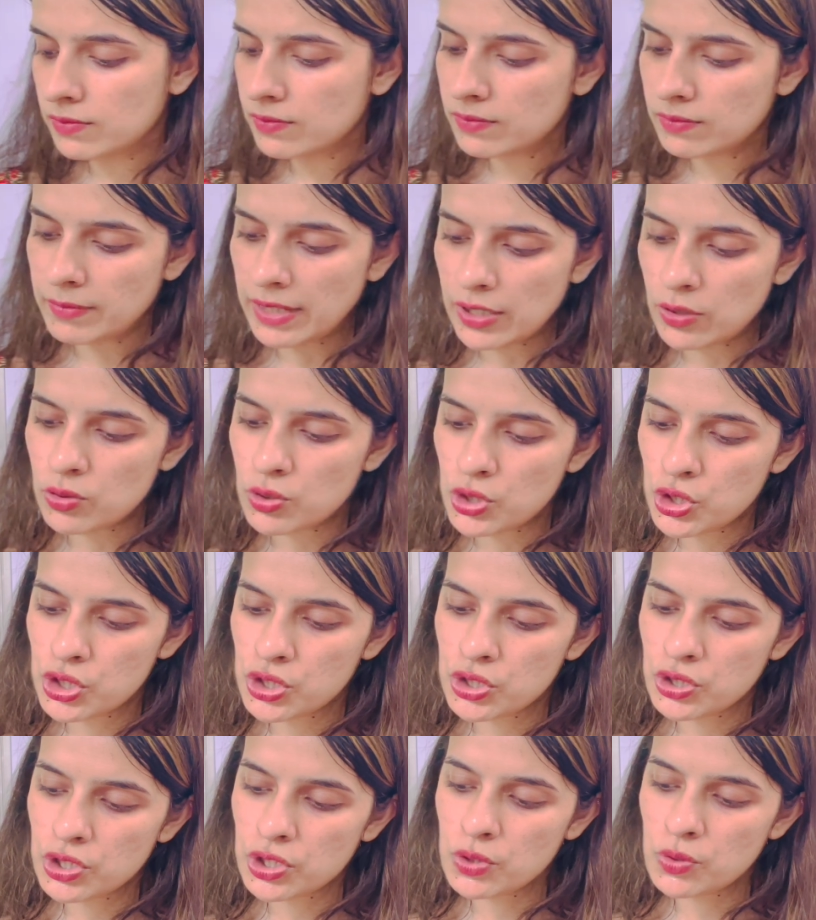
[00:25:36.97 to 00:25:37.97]
My question
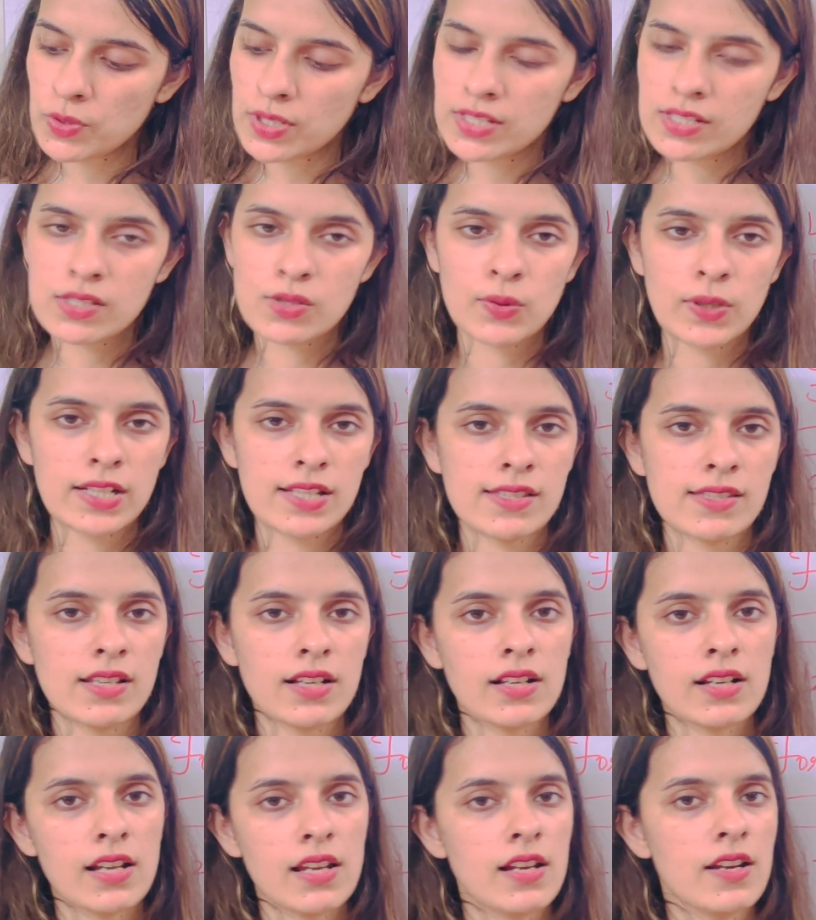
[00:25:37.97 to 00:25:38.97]
to you is, what is the
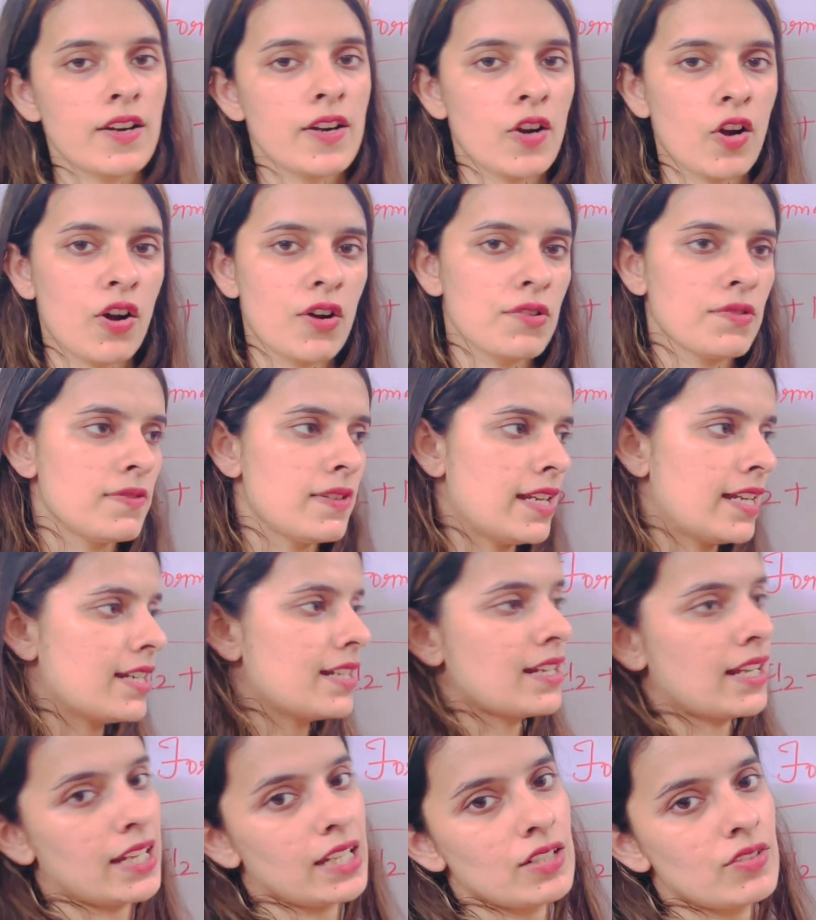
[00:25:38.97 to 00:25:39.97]
color of lead
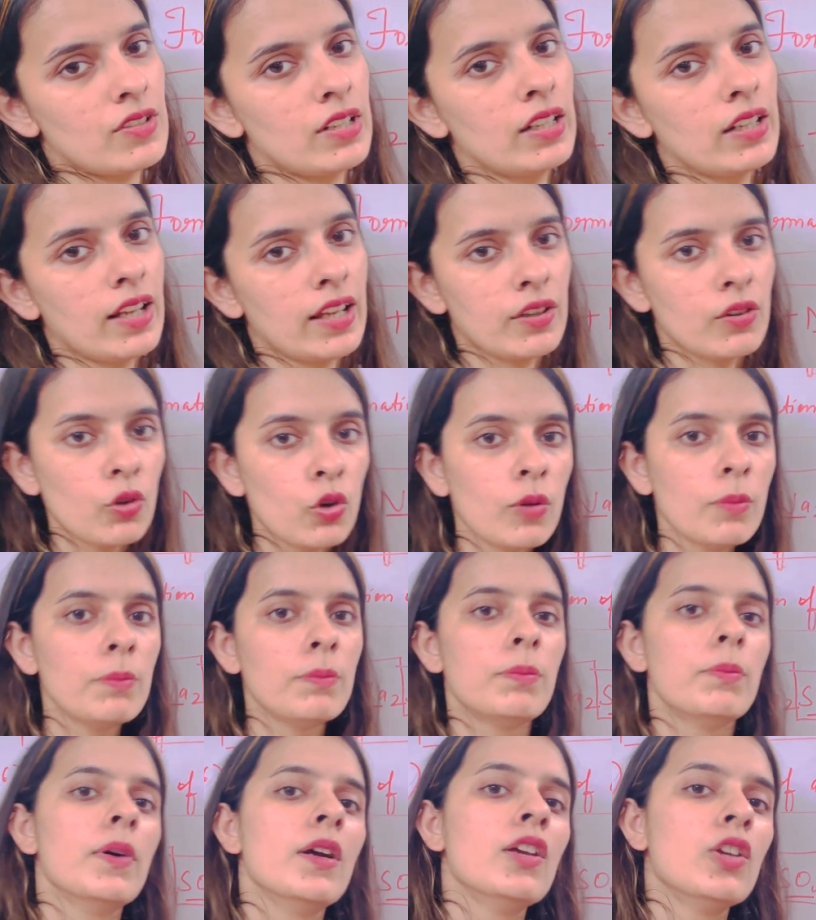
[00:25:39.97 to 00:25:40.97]
nitrate? I hope
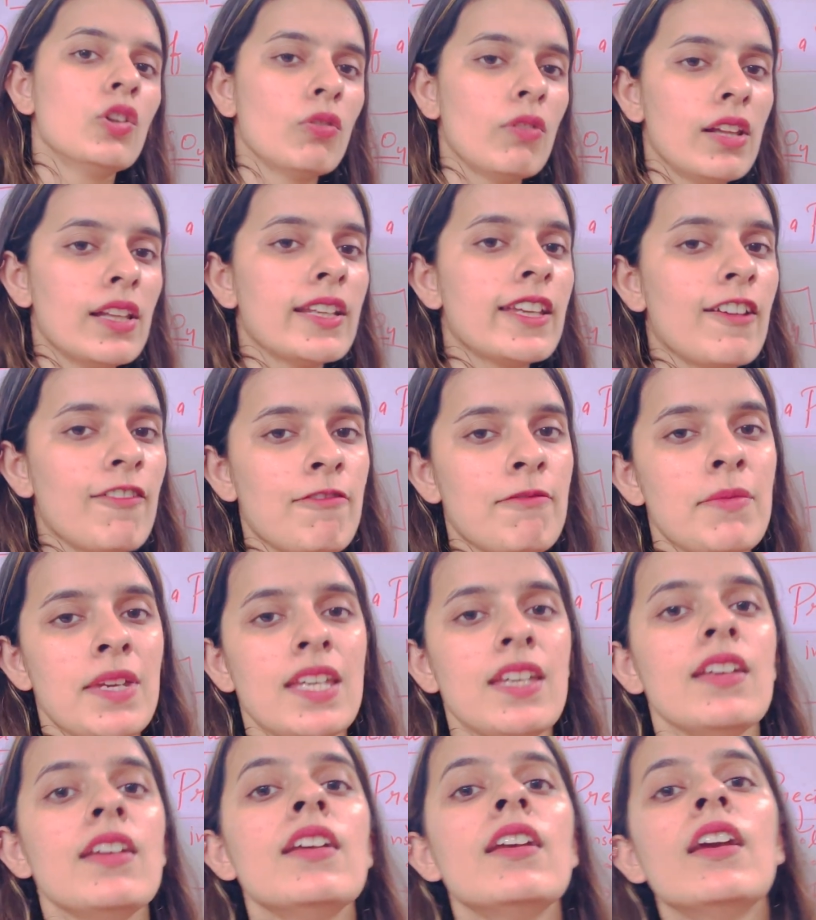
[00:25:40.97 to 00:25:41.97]
you will give
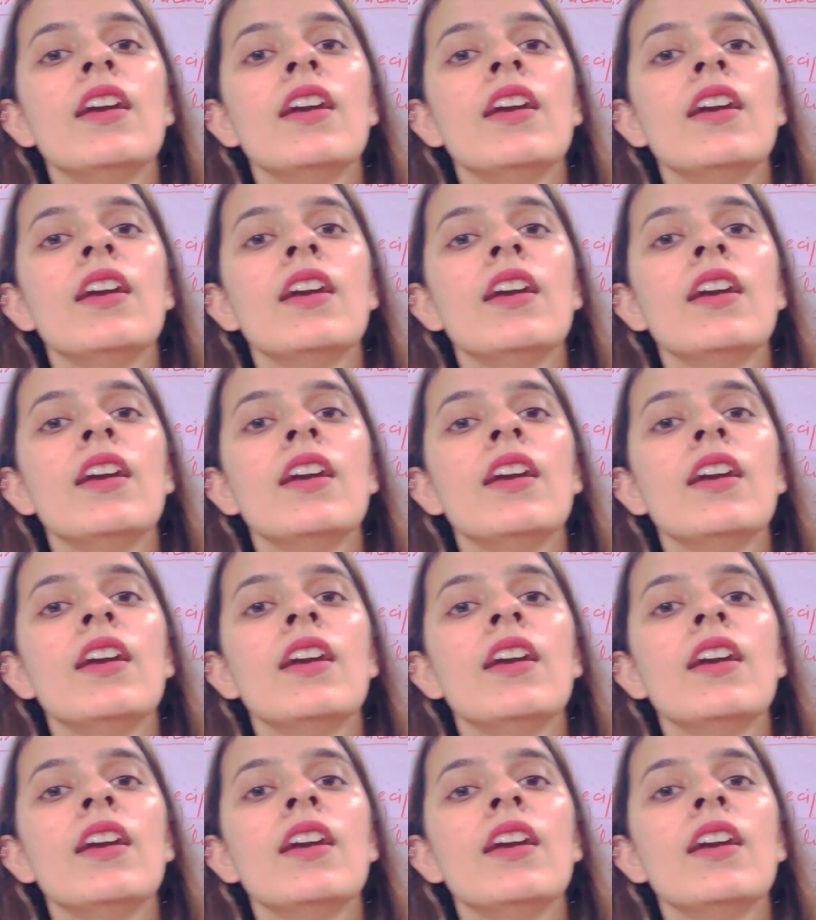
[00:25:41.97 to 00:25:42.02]
me.